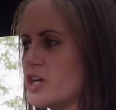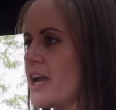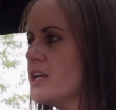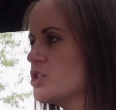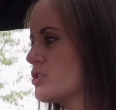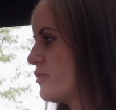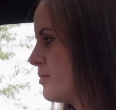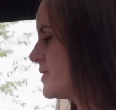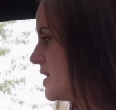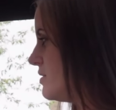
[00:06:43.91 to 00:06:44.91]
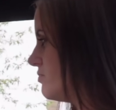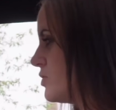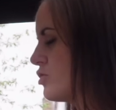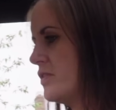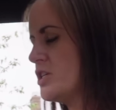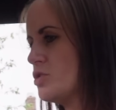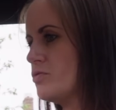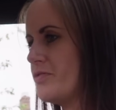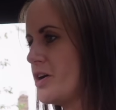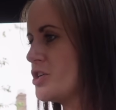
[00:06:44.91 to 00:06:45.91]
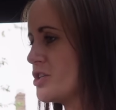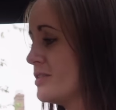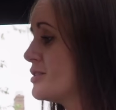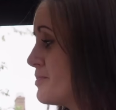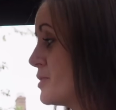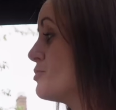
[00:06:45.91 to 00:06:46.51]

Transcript: changed from the original version. The